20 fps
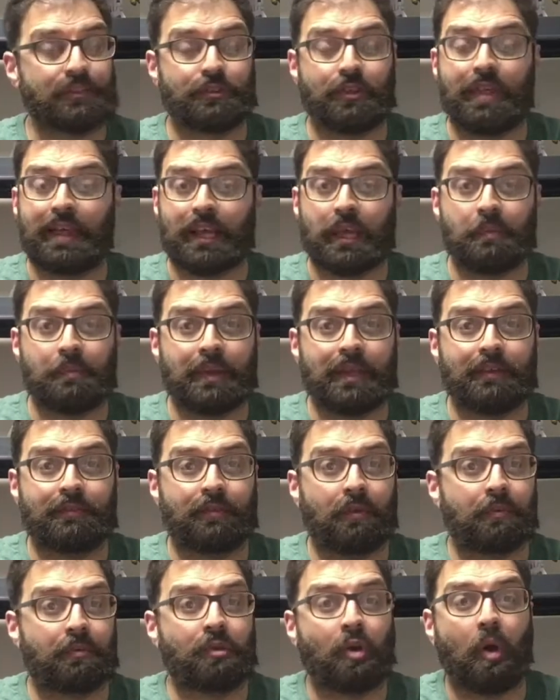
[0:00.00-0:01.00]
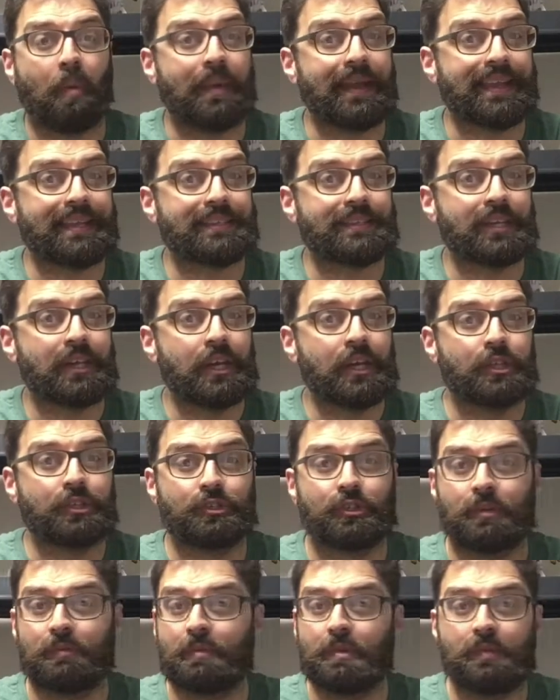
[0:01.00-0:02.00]
so that could be from comics
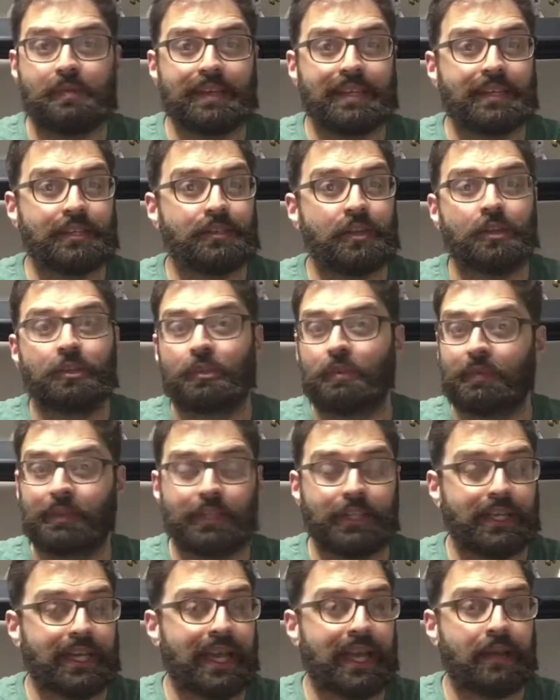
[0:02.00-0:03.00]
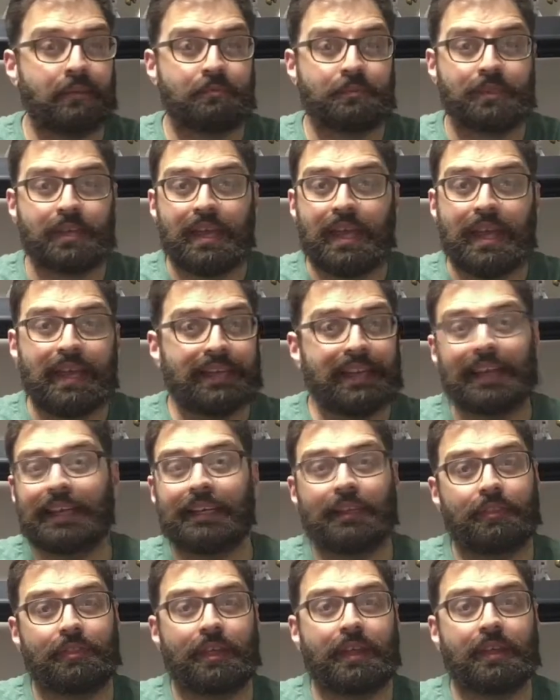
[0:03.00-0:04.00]
to movies to video games and
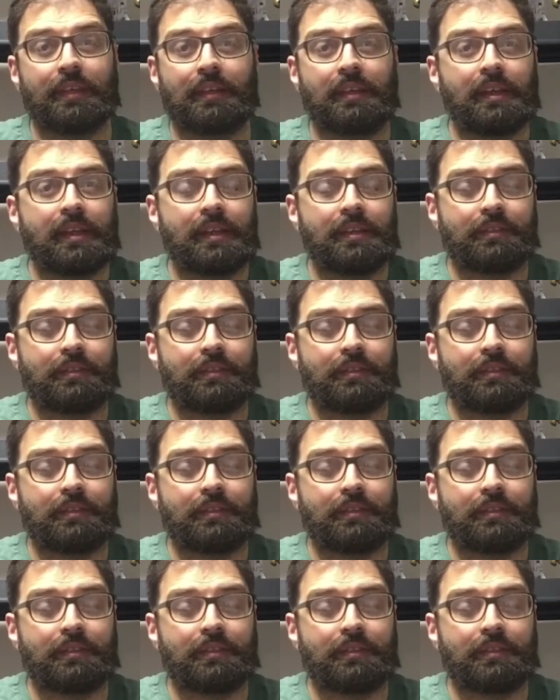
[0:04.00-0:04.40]
anything